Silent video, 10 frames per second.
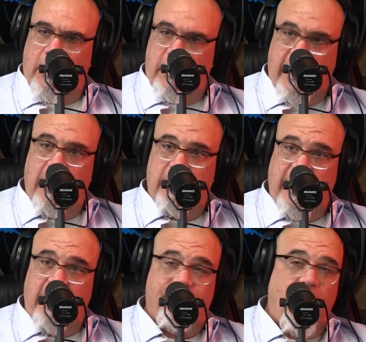Is that is
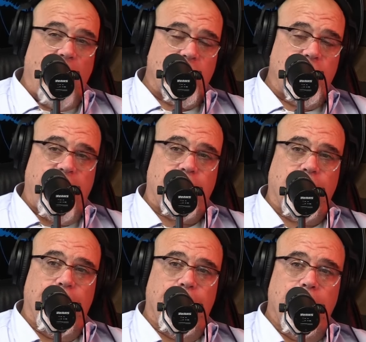that false or is that
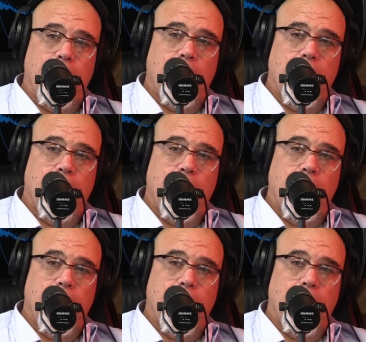true?